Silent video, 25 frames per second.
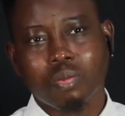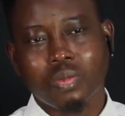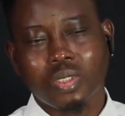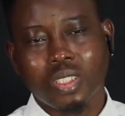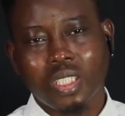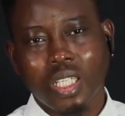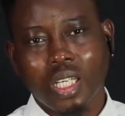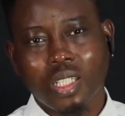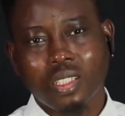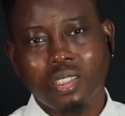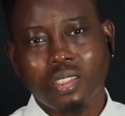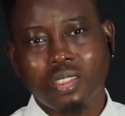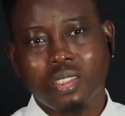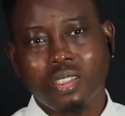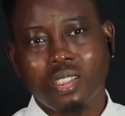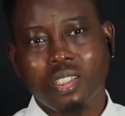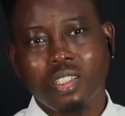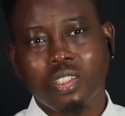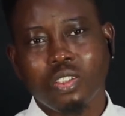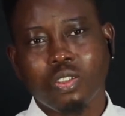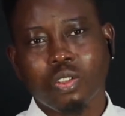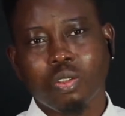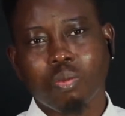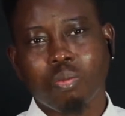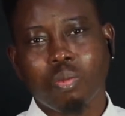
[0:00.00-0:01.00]
that
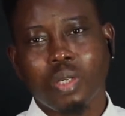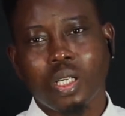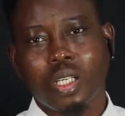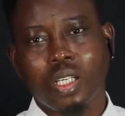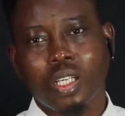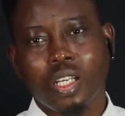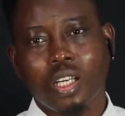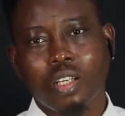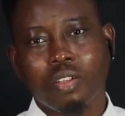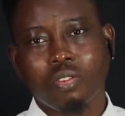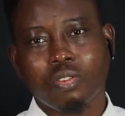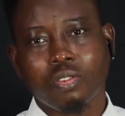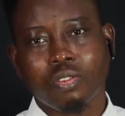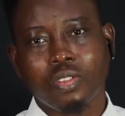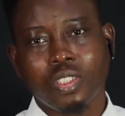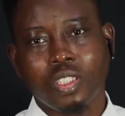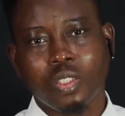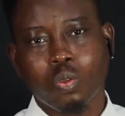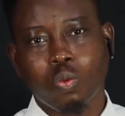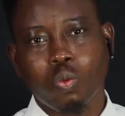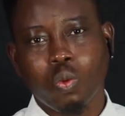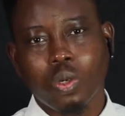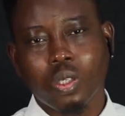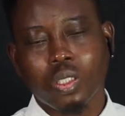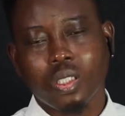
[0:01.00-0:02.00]
stage of my life, the
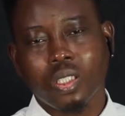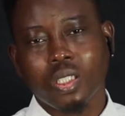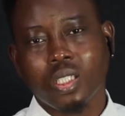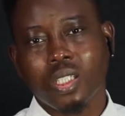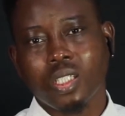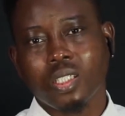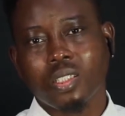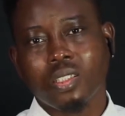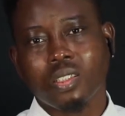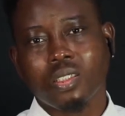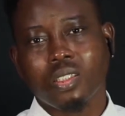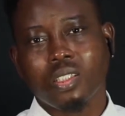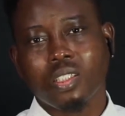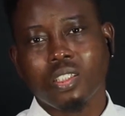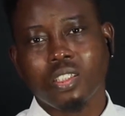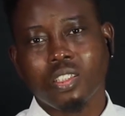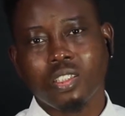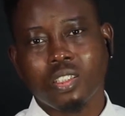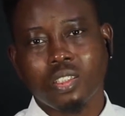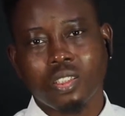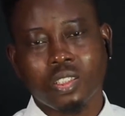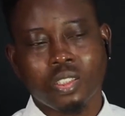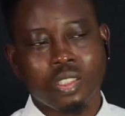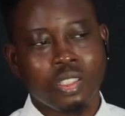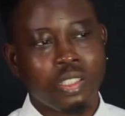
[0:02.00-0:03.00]
whatness
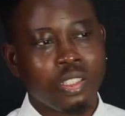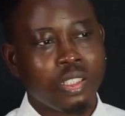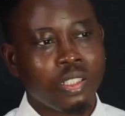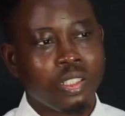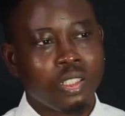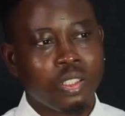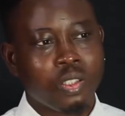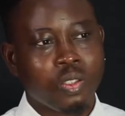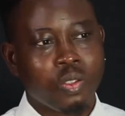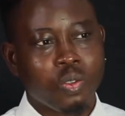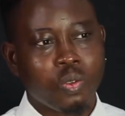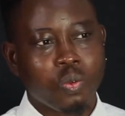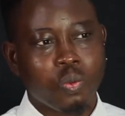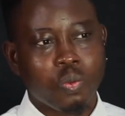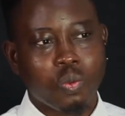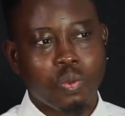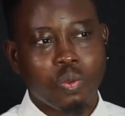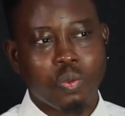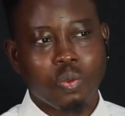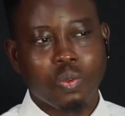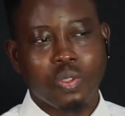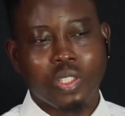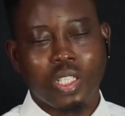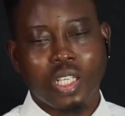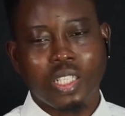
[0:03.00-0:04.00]
stage,
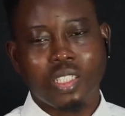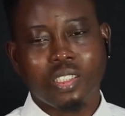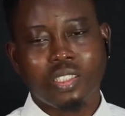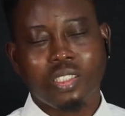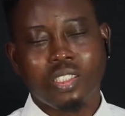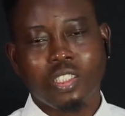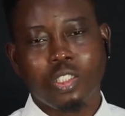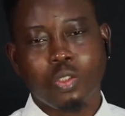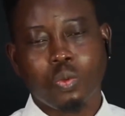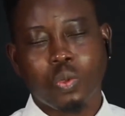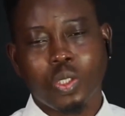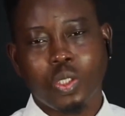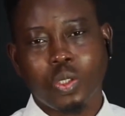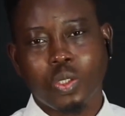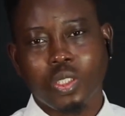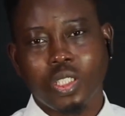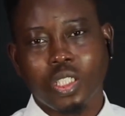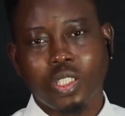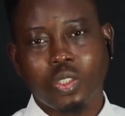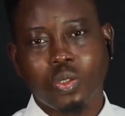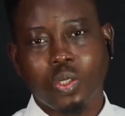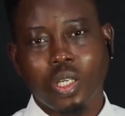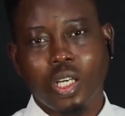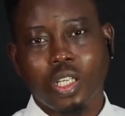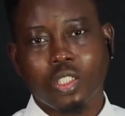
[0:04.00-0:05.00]
that stage where you
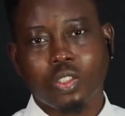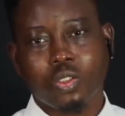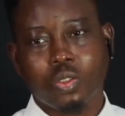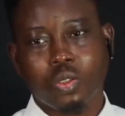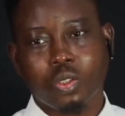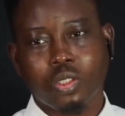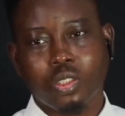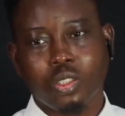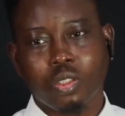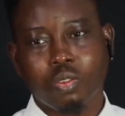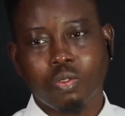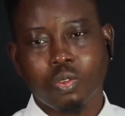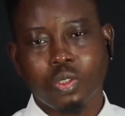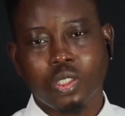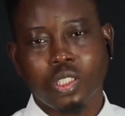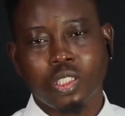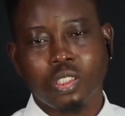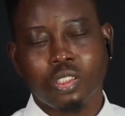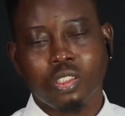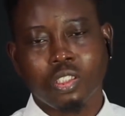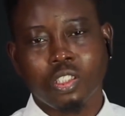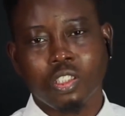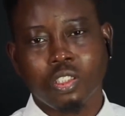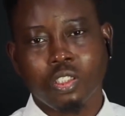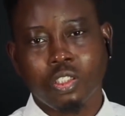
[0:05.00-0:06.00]
get to ask yourself, okay,
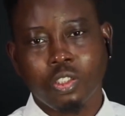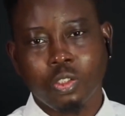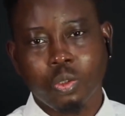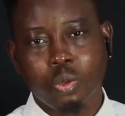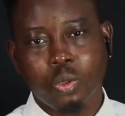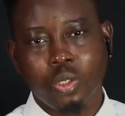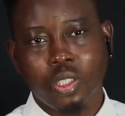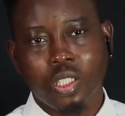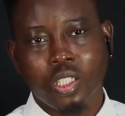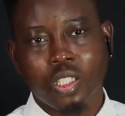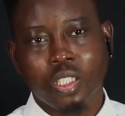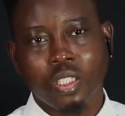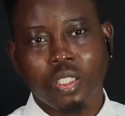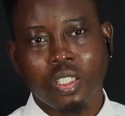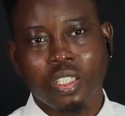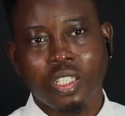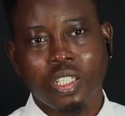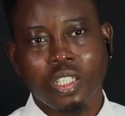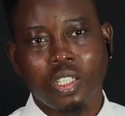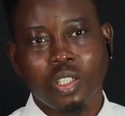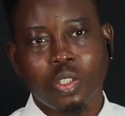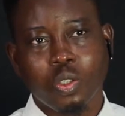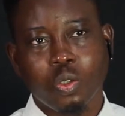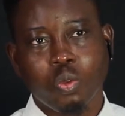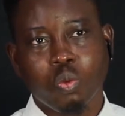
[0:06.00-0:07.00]
it's a new year,
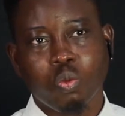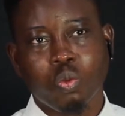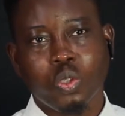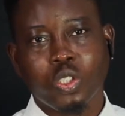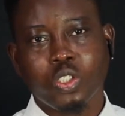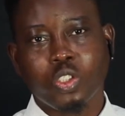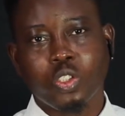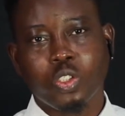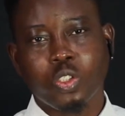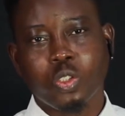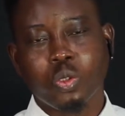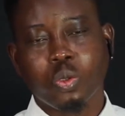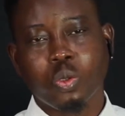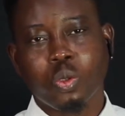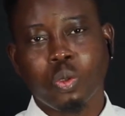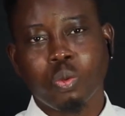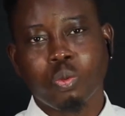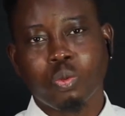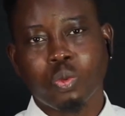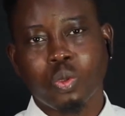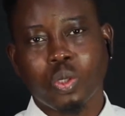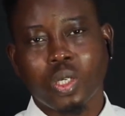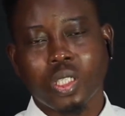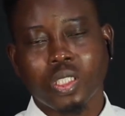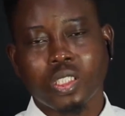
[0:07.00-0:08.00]
what do you
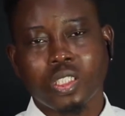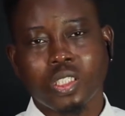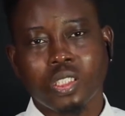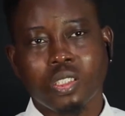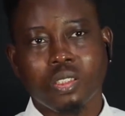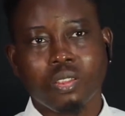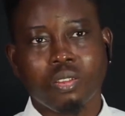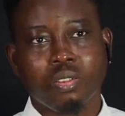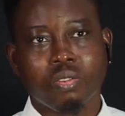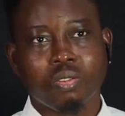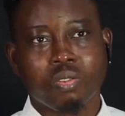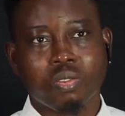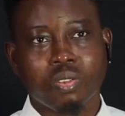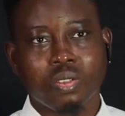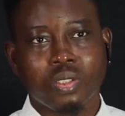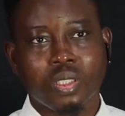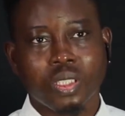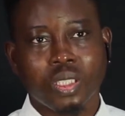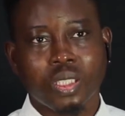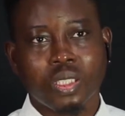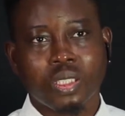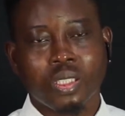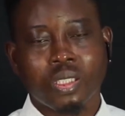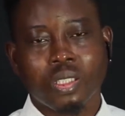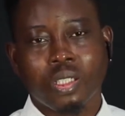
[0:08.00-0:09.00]
hope to achieve?
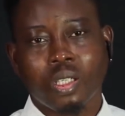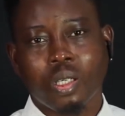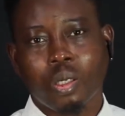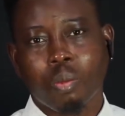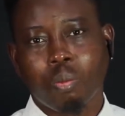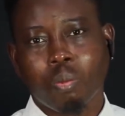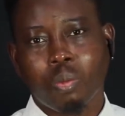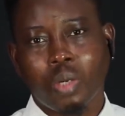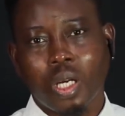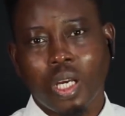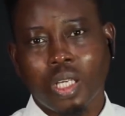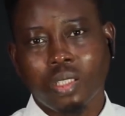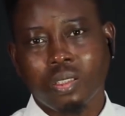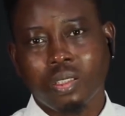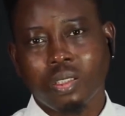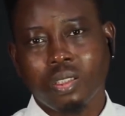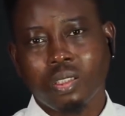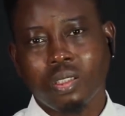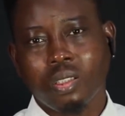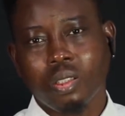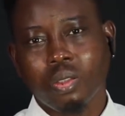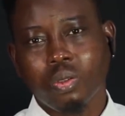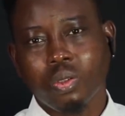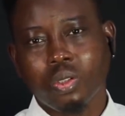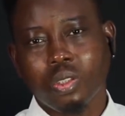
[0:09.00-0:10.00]
As a
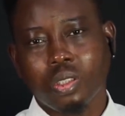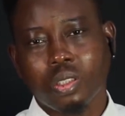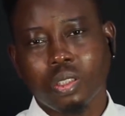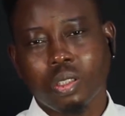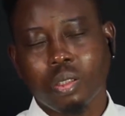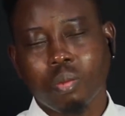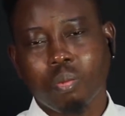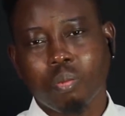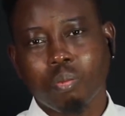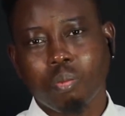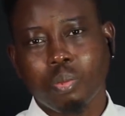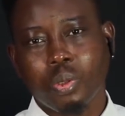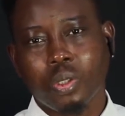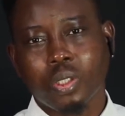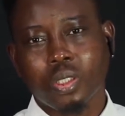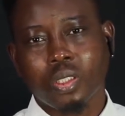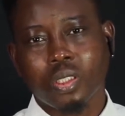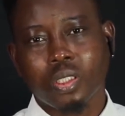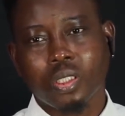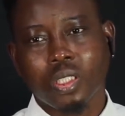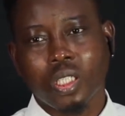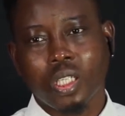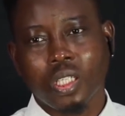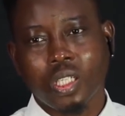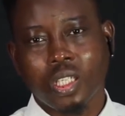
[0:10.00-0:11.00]
sales
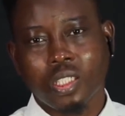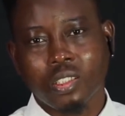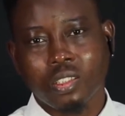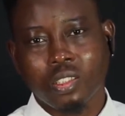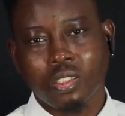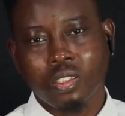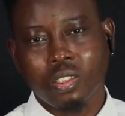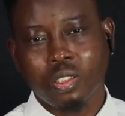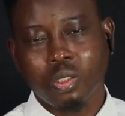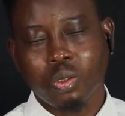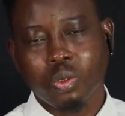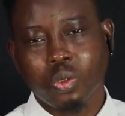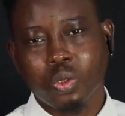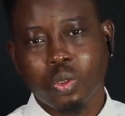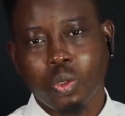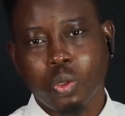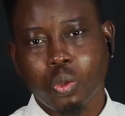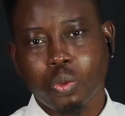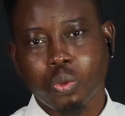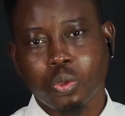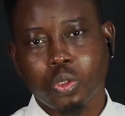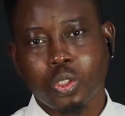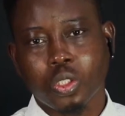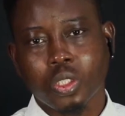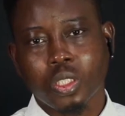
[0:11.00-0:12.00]
person and as a sales
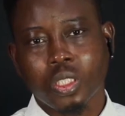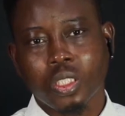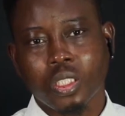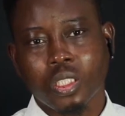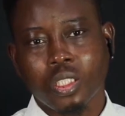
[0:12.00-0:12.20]
coach,